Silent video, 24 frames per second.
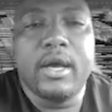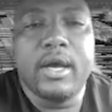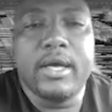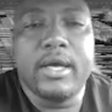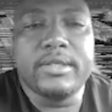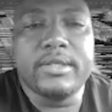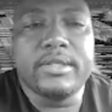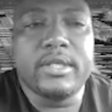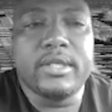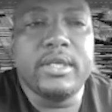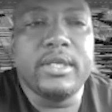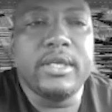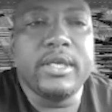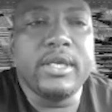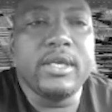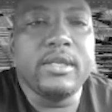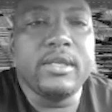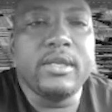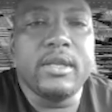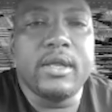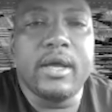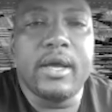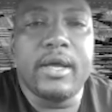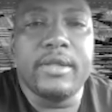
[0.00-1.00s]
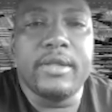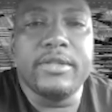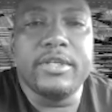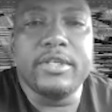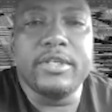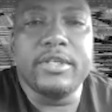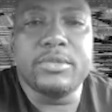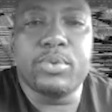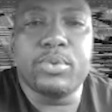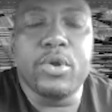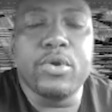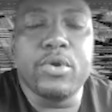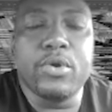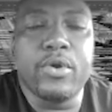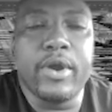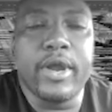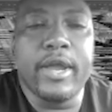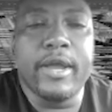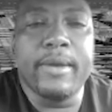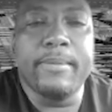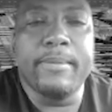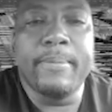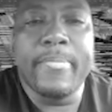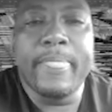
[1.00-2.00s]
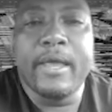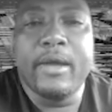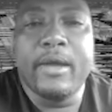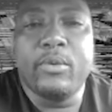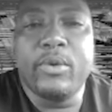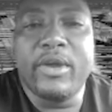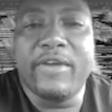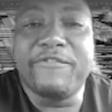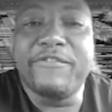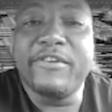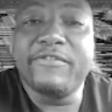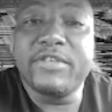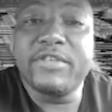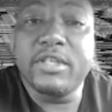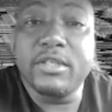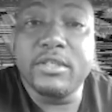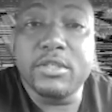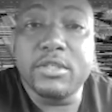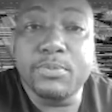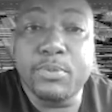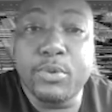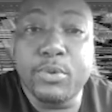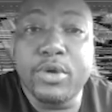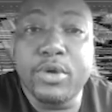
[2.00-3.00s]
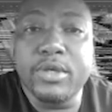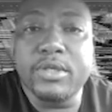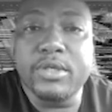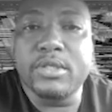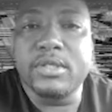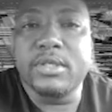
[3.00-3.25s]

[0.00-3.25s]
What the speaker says: to lead this program. We have 15 sports,